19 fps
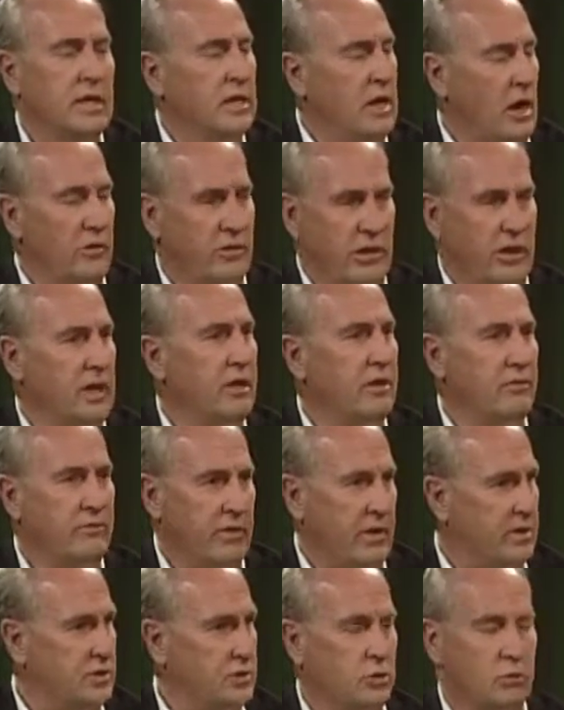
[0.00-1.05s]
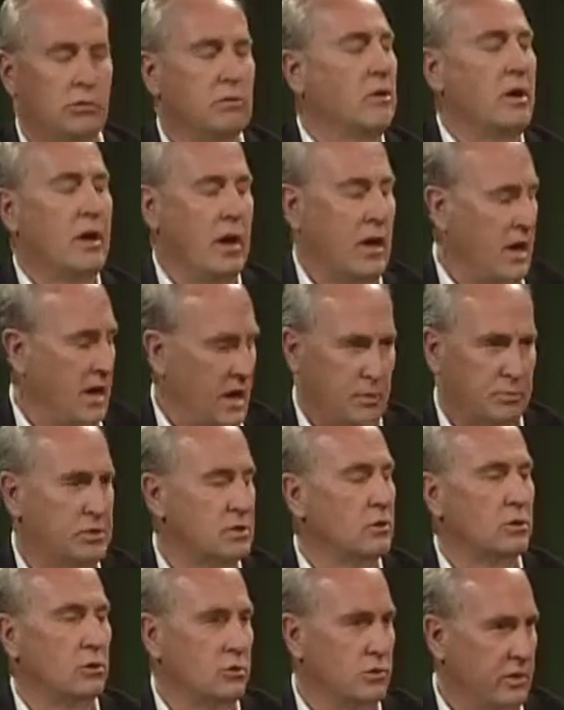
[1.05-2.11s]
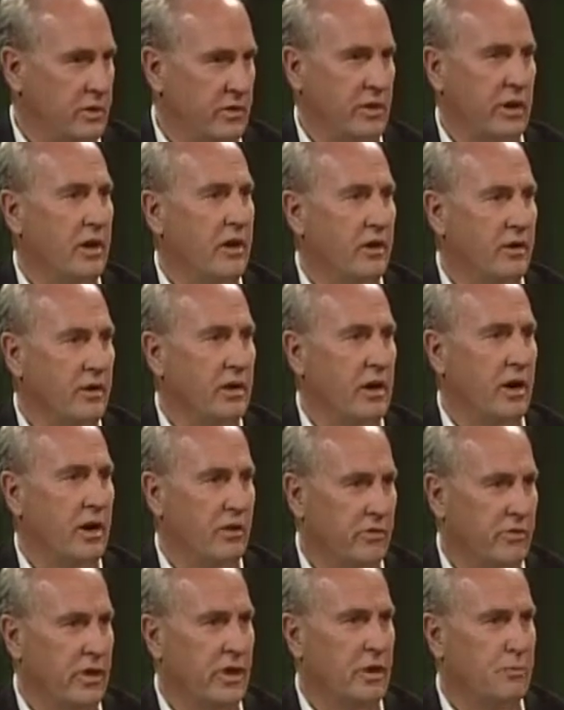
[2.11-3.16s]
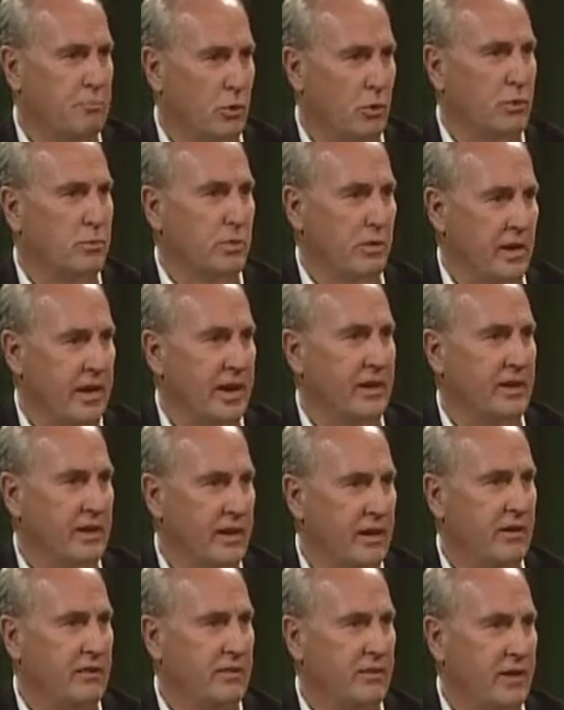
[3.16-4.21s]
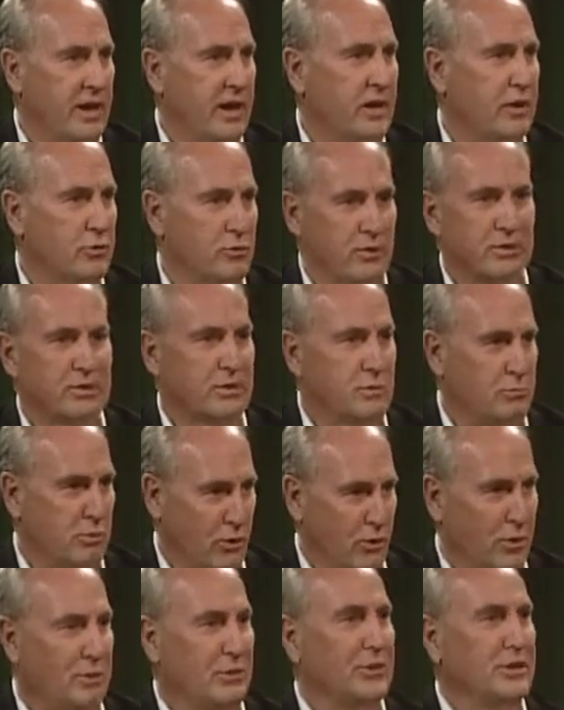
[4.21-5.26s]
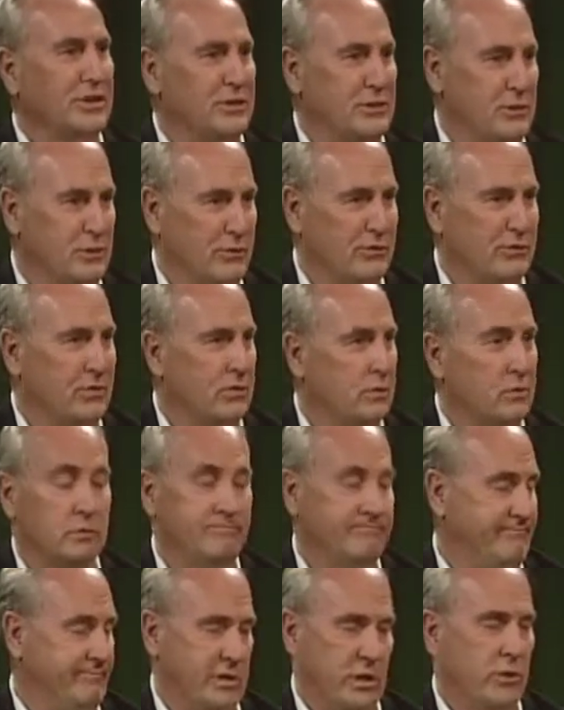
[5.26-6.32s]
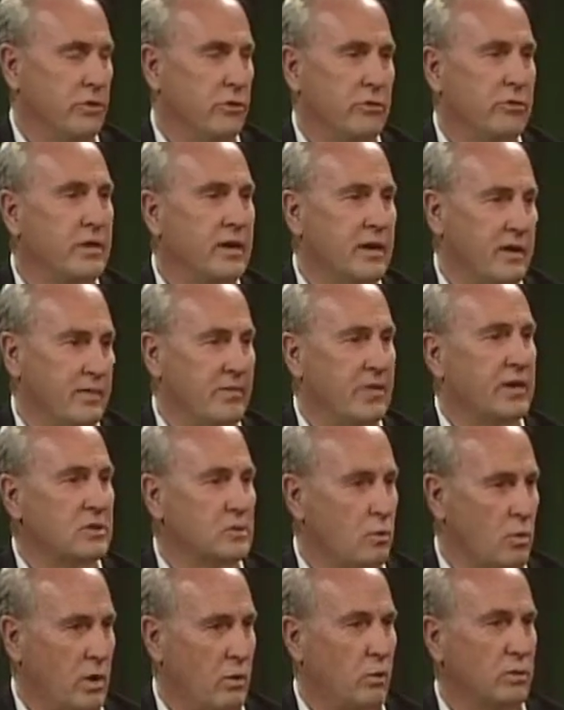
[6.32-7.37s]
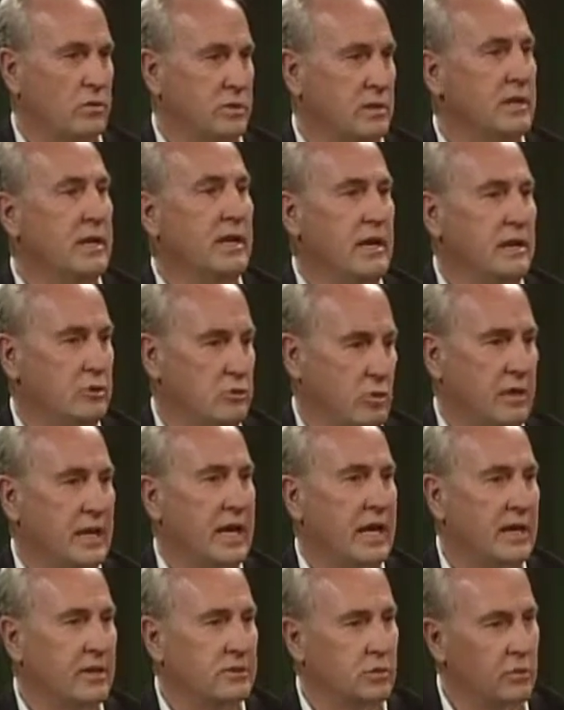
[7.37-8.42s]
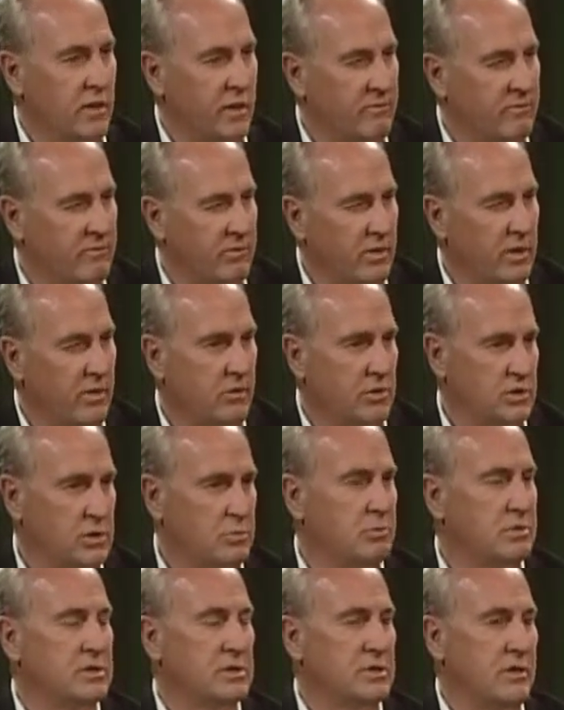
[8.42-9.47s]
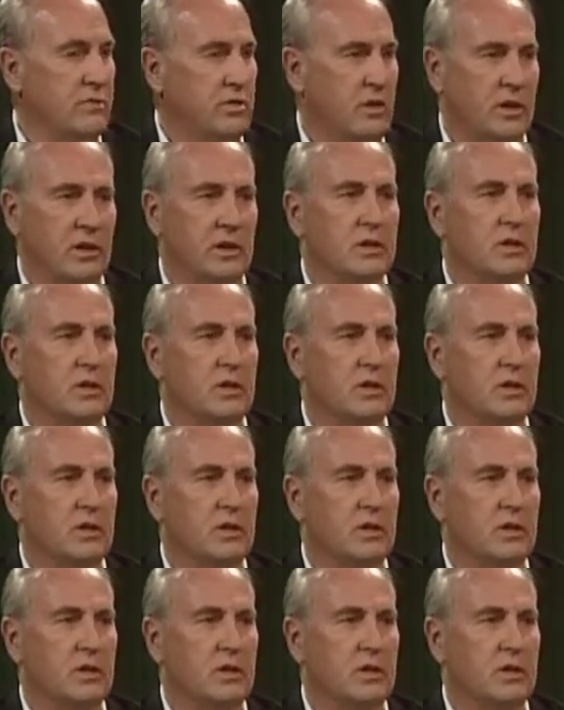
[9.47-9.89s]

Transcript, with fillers: Are they getting faster? Absolutely, they are. Are they portable, handheld, accurate, deployable into a field? No, they're not. Mm-hmm. That's why we're trying to answer that very specific,